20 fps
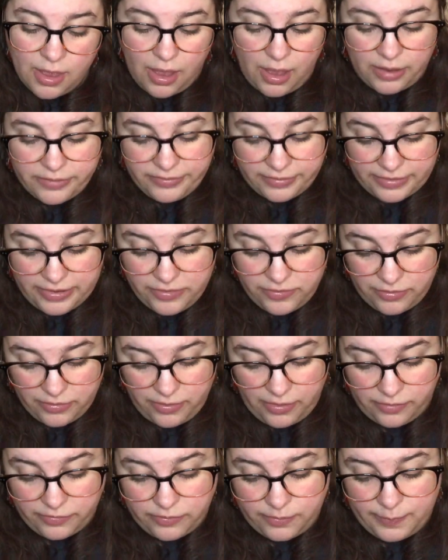Aunt Alicia
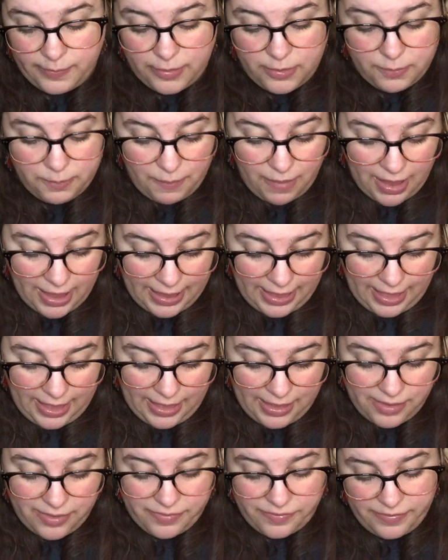calls the bird Maya
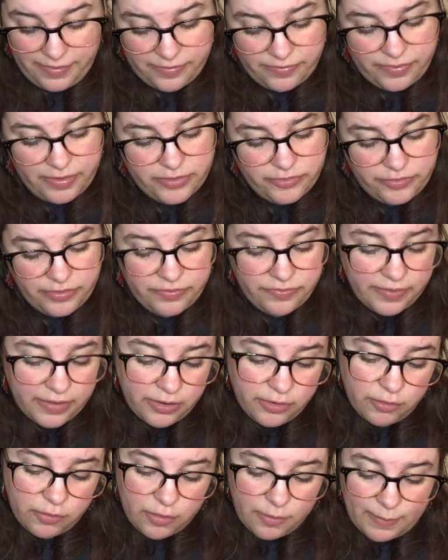and says that she's
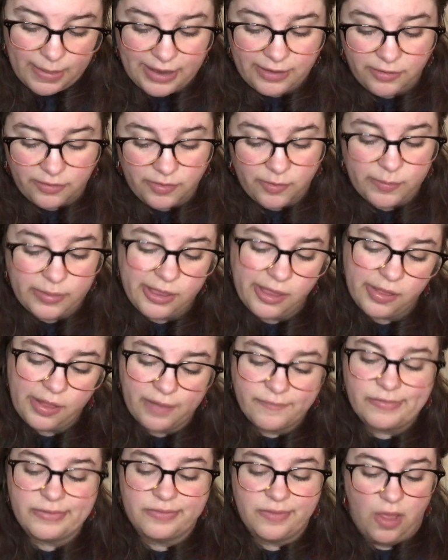there to remind her that we all
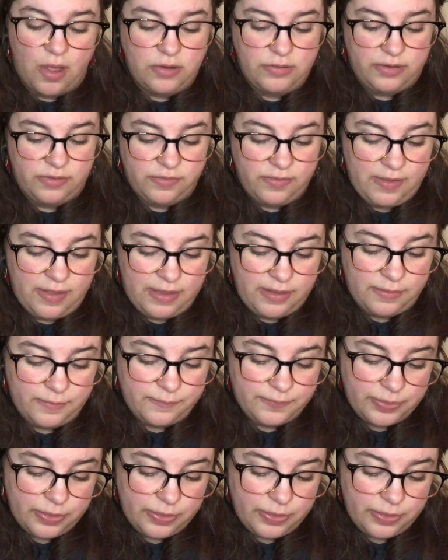have a song to sing.